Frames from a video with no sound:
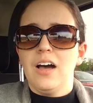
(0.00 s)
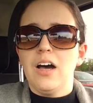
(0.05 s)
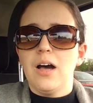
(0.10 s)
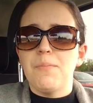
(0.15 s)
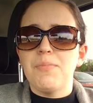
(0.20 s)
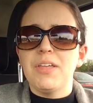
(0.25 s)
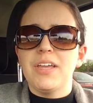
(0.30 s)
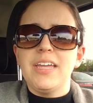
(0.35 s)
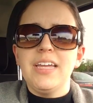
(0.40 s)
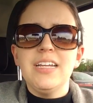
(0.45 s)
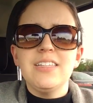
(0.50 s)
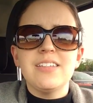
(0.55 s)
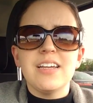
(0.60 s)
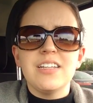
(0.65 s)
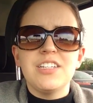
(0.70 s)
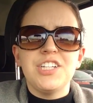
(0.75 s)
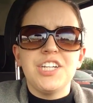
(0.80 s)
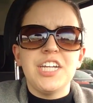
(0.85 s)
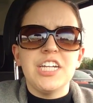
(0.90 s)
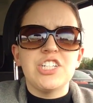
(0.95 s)
Um, the kids
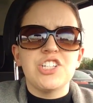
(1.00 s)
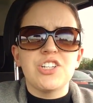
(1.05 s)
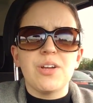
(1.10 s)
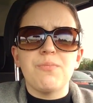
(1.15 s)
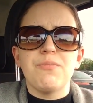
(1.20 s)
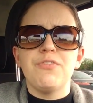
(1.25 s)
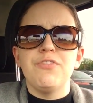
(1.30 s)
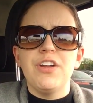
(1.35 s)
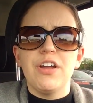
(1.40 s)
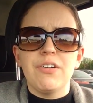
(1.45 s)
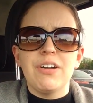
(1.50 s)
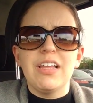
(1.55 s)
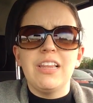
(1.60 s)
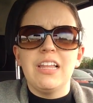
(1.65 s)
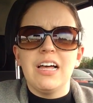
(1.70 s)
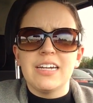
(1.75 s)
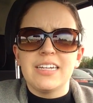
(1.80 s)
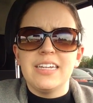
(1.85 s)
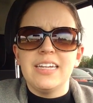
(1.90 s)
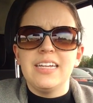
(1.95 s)
I teach, I'm very
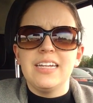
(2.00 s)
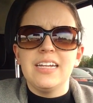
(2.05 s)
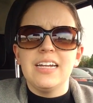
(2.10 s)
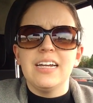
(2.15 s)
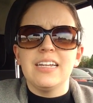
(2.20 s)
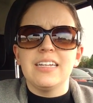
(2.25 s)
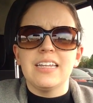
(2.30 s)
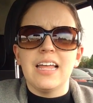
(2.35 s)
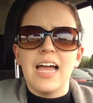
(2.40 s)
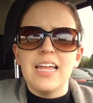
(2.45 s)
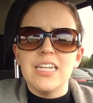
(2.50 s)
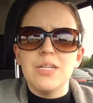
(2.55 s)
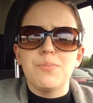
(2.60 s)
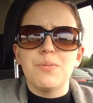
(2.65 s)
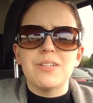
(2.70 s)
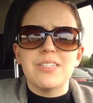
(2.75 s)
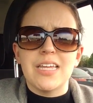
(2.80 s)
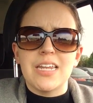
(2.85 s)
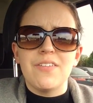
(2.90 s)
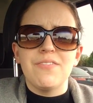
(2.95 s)
lucky.
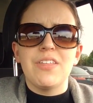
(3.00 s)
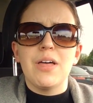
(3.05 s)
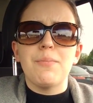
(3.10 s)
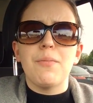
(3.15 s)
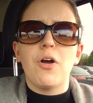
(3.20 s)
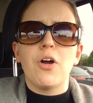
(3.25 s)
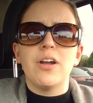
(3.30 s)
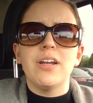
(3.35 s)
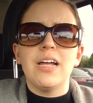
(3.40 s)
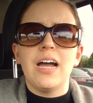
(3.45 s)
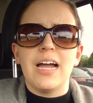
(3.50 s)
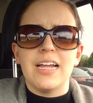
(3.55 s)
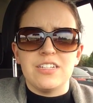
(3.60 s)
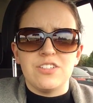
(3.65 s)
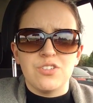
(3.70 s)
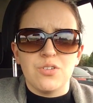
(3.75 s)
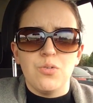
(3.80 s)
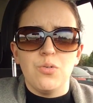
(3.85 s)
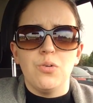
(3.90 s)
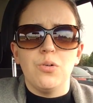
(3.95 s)
90% of them are in high
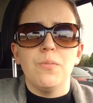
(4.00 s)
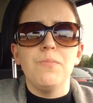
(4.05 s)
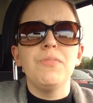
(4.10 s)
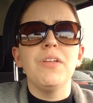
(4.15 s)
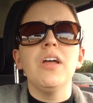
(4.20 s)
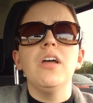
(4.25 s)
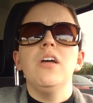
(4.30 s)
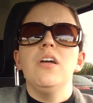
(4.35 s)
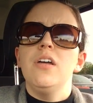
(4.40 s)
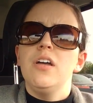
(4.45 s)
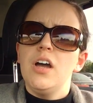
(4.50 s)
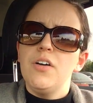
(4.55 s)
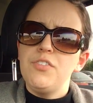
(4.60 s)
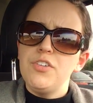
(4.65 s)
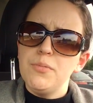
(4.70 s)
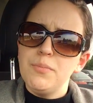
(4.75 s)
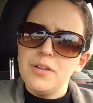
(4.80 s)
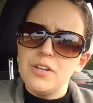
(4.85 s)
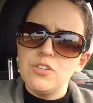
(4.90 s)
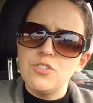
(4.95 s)
school, a
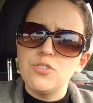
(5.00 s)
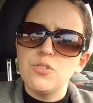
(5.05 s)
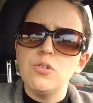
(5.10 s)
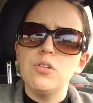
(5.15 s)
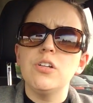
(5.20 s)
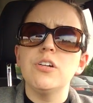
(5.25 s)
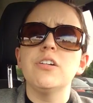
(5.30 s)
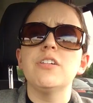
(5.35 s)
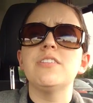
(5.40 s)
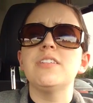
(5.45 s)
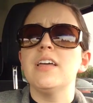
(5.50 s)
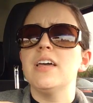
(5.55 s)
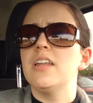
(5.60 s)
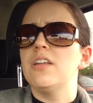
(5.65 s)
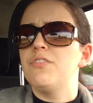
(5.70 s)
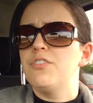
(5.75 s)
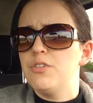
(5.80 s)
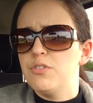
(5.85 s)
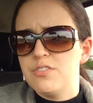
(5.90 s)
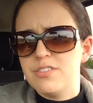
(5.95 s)
few middle schoolers, and
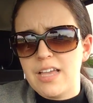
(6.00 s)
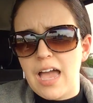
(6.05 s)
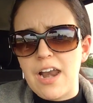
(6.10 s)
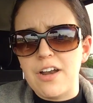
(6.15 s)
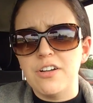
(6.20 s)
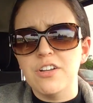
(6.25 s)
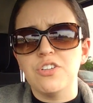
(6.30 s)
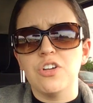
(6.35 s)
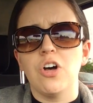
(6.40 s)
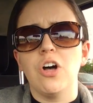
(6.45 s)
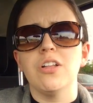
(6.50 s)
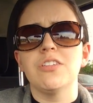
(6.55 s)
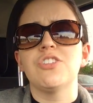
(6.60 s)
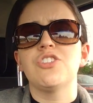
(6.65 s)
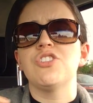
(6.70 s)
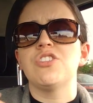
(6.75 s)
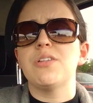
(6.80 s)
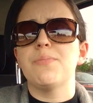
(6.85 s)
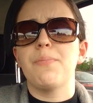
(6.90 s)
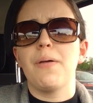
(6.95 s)
a few scattered
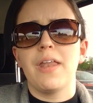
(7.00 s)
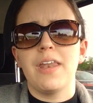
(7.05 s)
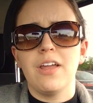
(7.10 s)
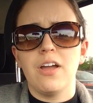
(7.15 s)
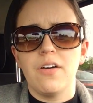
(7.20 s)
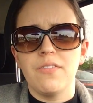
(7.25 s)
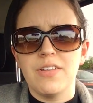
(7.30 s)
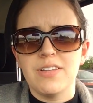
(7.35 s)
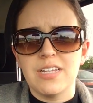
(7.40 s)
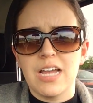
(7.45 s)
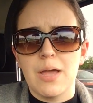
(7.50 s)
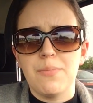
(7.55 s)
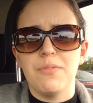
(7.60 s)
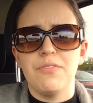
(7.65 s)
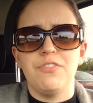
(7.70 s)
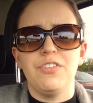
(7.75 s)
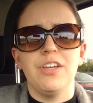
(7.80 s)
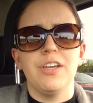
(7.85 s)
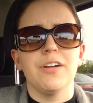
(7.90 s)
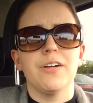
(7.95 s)
adults, just depending on the time
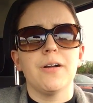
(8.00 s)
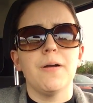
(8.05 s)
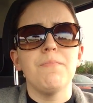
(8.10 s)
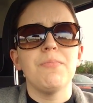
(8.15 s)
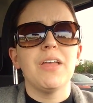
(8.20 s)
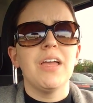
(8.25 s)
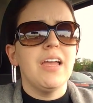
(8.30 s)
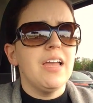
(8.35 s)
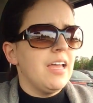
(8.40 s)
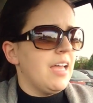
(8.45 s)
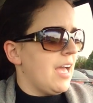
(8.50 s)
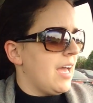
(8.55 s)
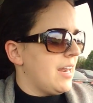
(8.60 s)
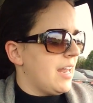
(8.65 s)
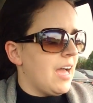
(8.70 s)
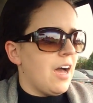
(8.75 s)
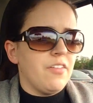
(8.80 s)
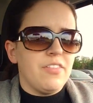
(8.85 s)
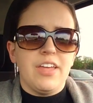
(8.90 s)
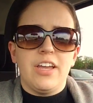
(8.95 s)
of year
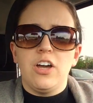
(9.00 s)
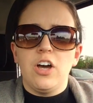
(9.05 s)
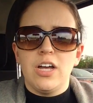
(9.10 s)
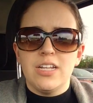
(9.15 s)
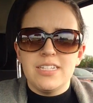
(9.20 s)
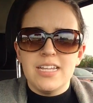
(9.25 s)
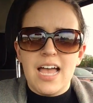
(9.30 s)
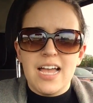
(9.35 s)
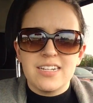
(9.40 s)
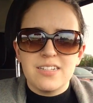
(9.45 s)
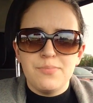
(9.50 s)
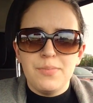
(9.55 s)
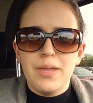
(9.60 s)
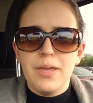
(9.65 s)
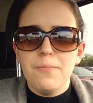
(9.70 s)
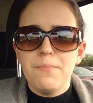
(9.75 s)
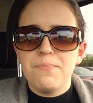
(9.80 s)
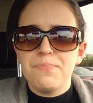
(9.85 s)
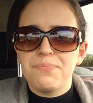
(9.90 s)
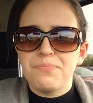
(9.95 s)
and how they contact me.